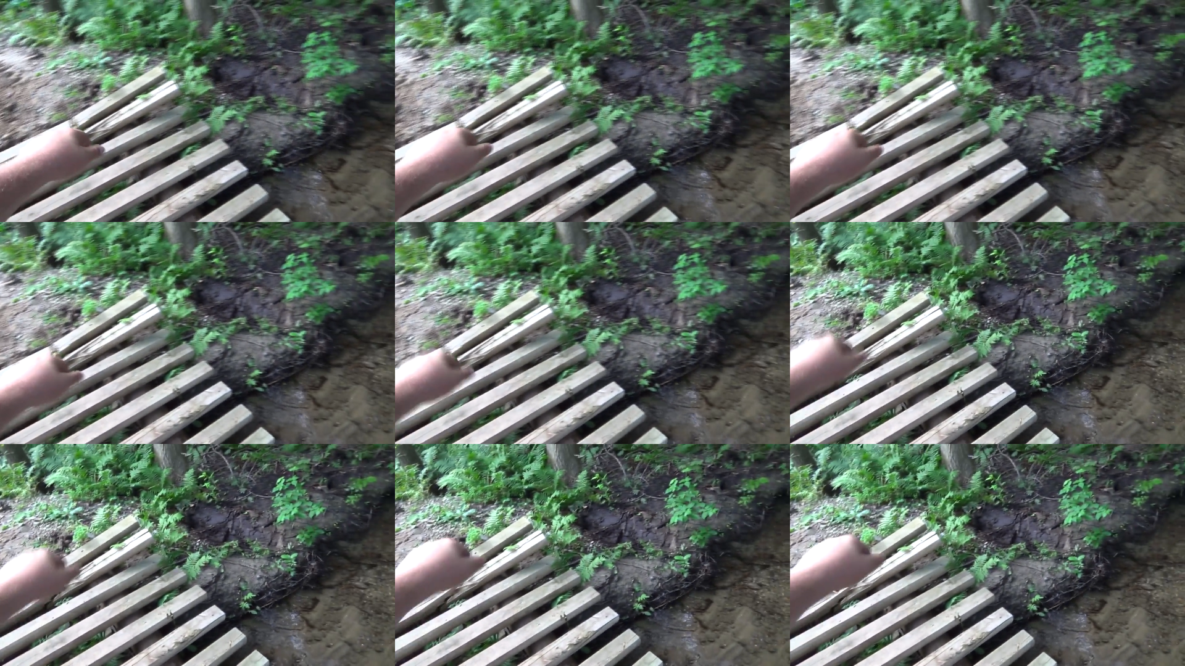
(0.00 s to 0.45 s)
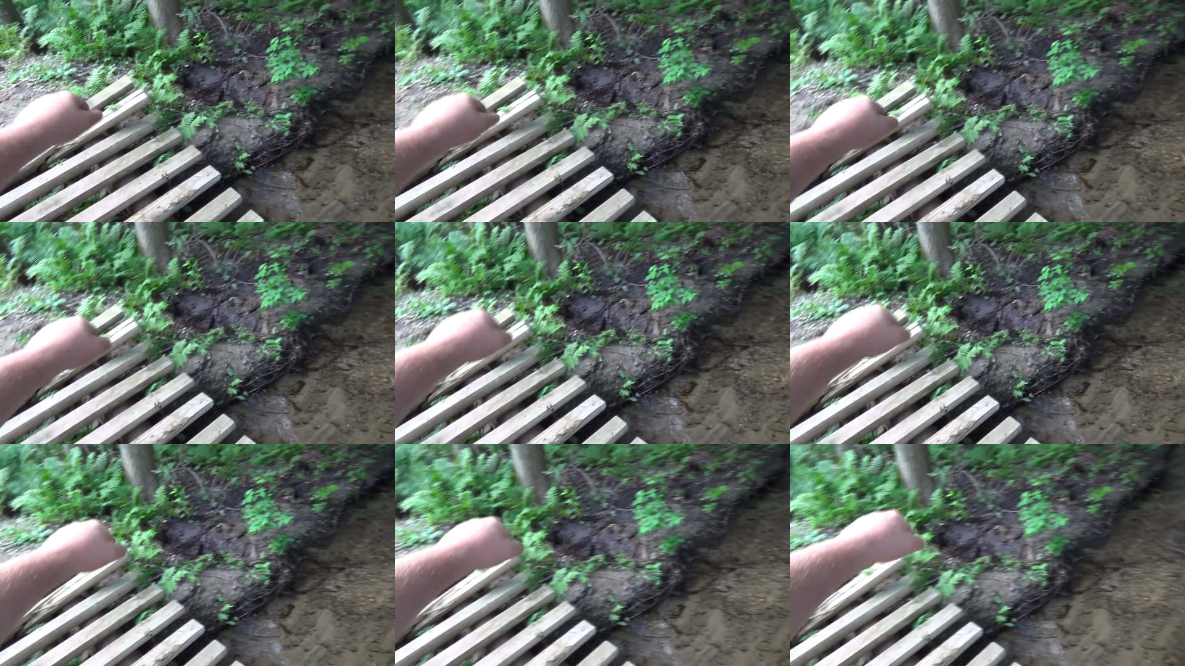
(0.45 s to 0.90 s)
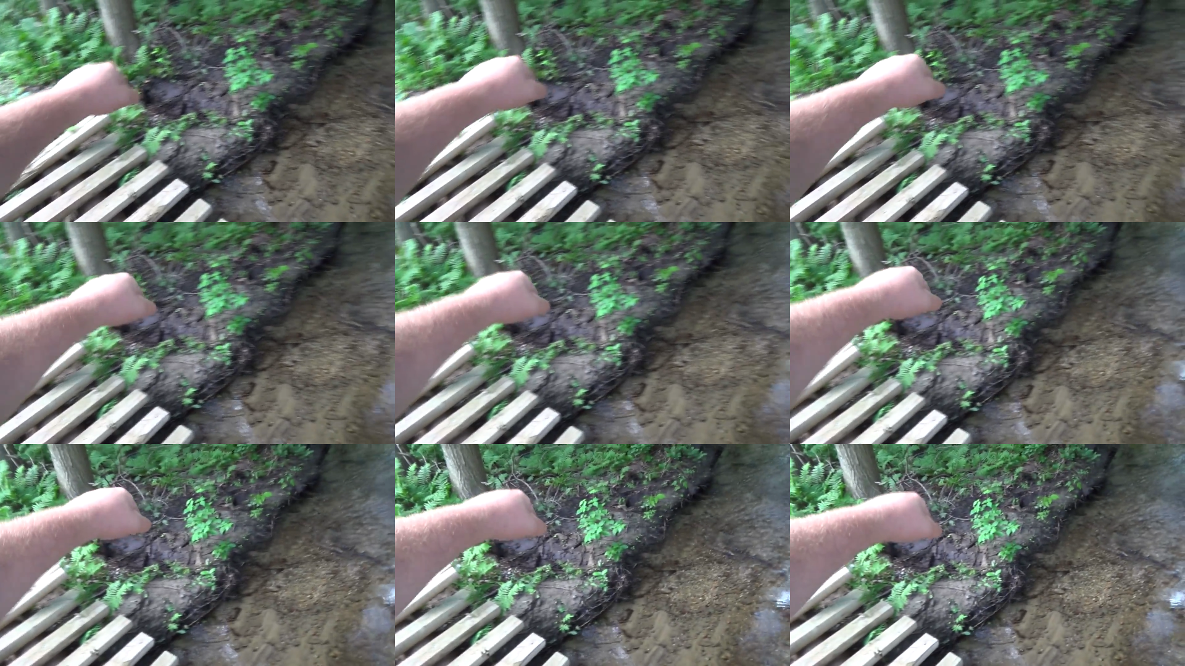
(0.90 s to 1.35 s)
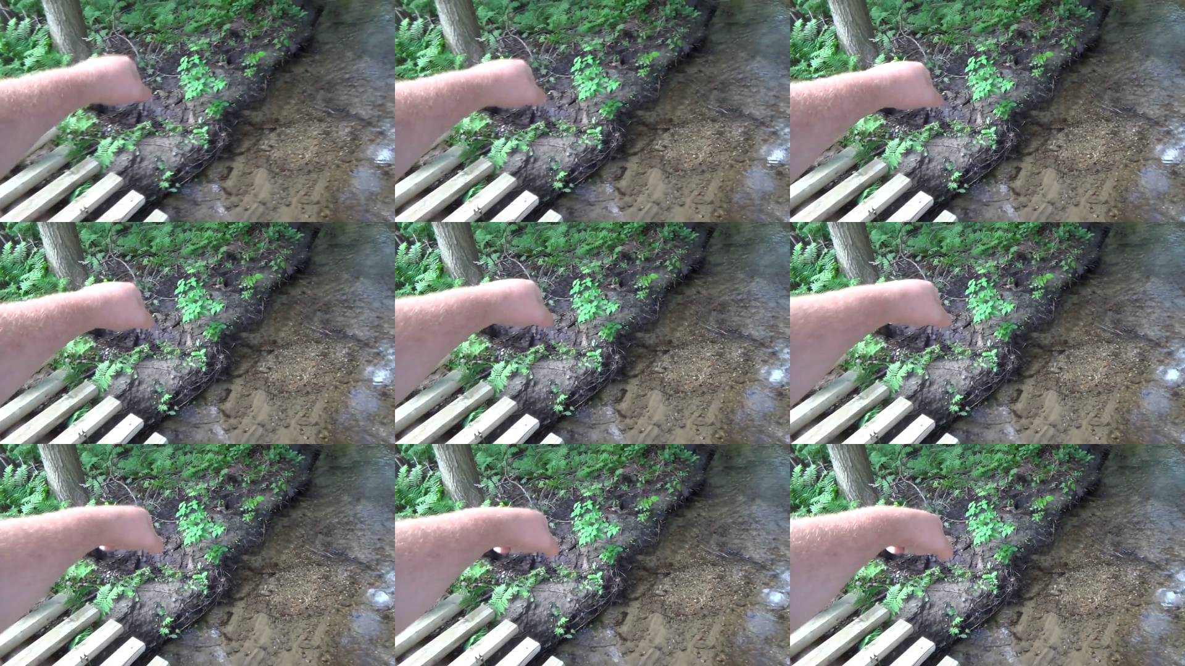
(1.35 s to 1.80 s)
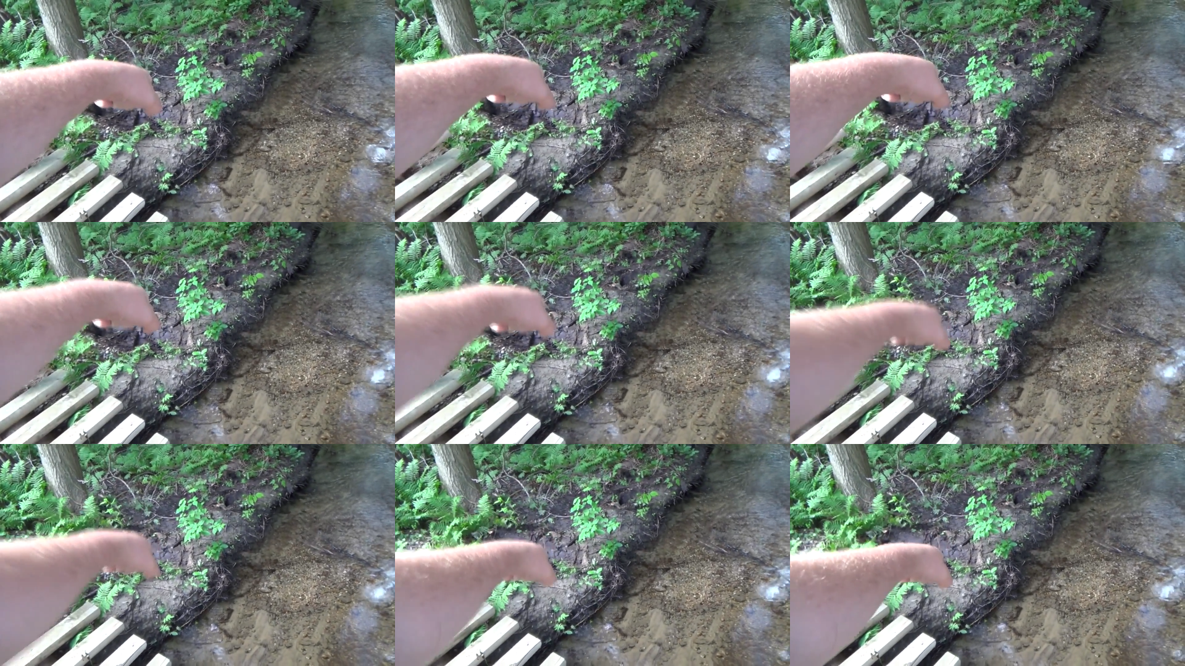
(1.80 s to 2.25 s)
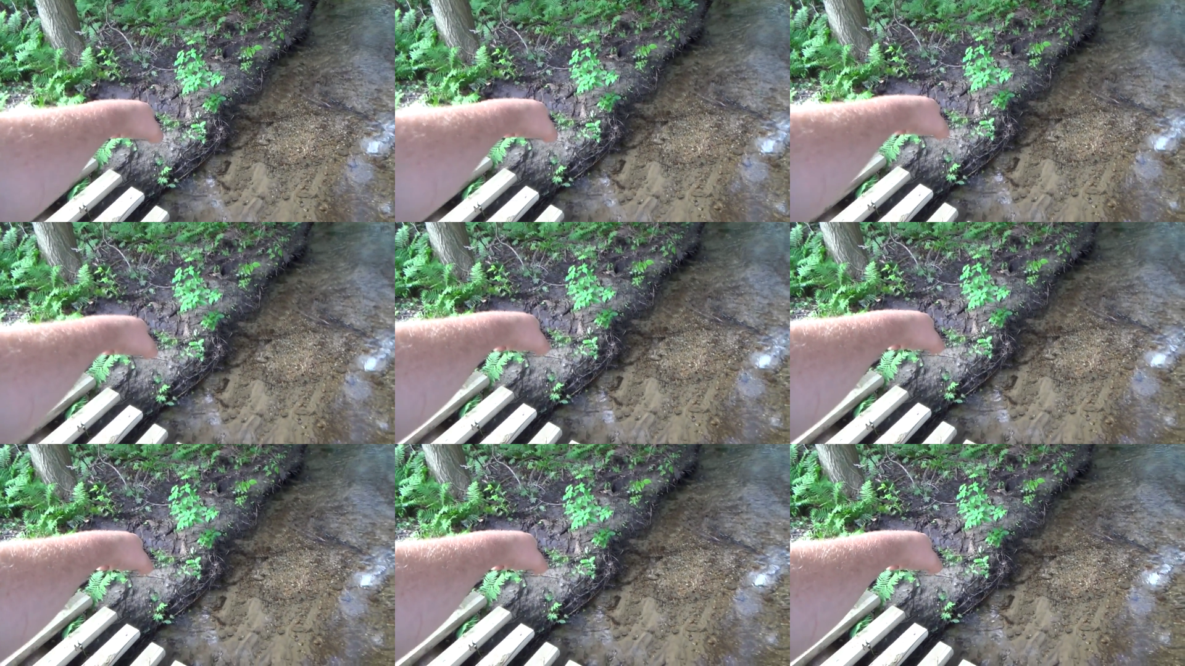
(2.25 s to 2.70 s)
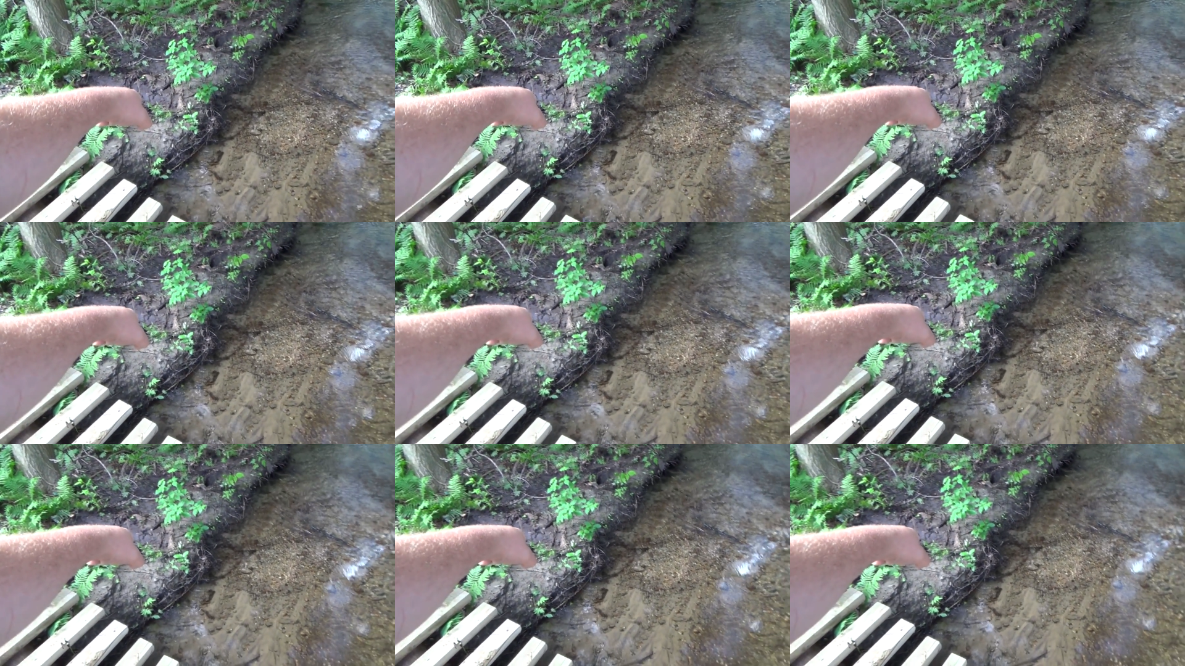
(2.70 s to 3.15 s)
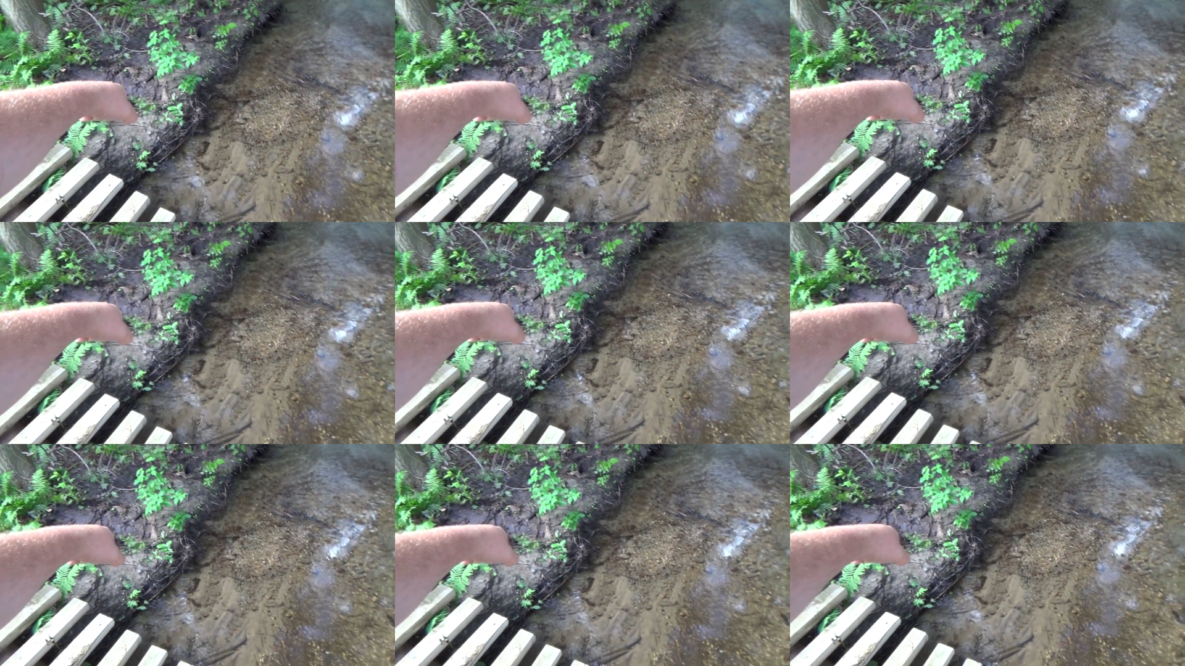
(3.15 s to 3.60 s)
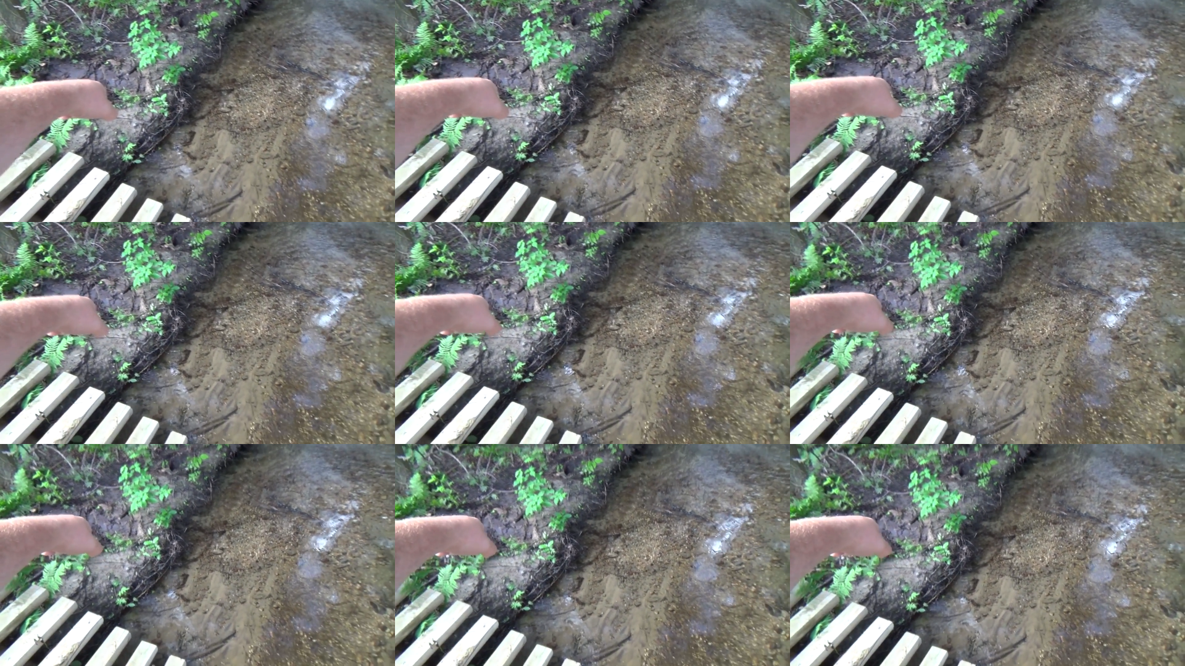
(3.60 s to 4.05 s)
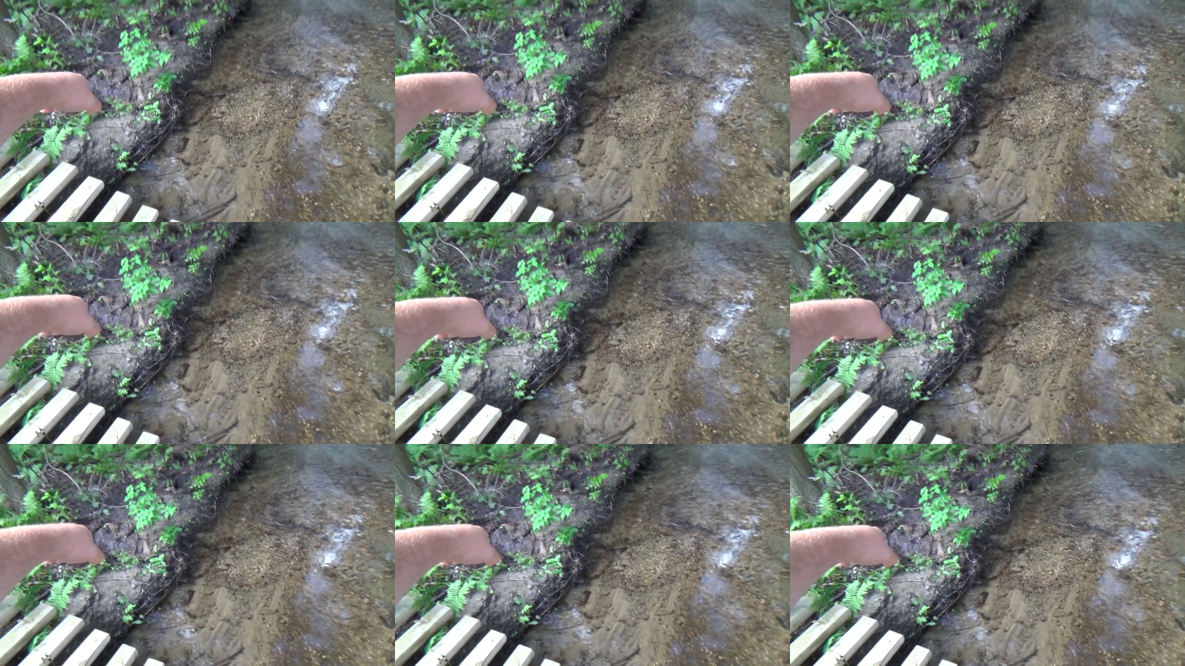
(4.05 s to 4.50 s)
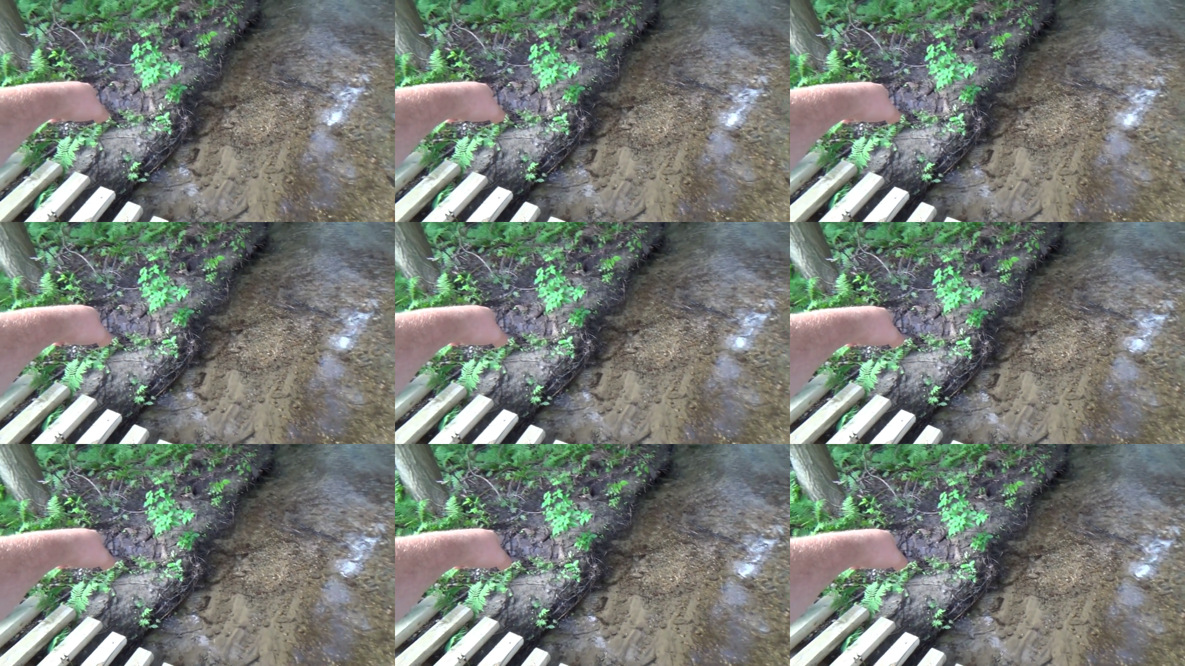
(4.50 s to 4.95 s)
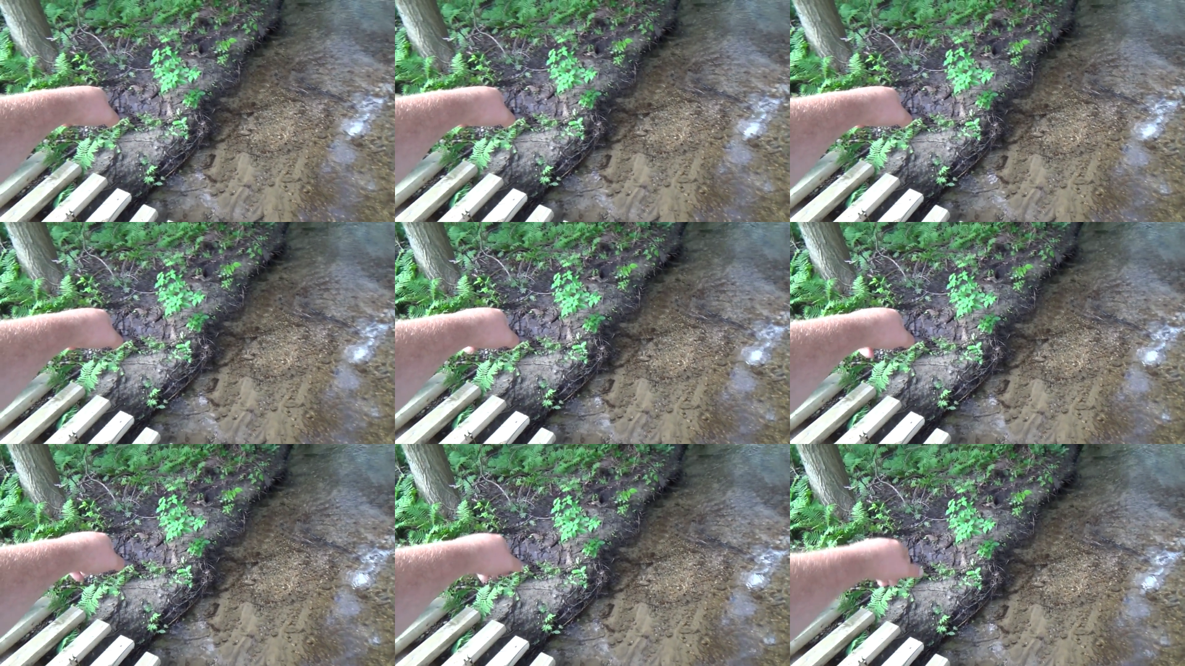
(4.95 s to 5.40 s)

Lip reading: (no speaker visible)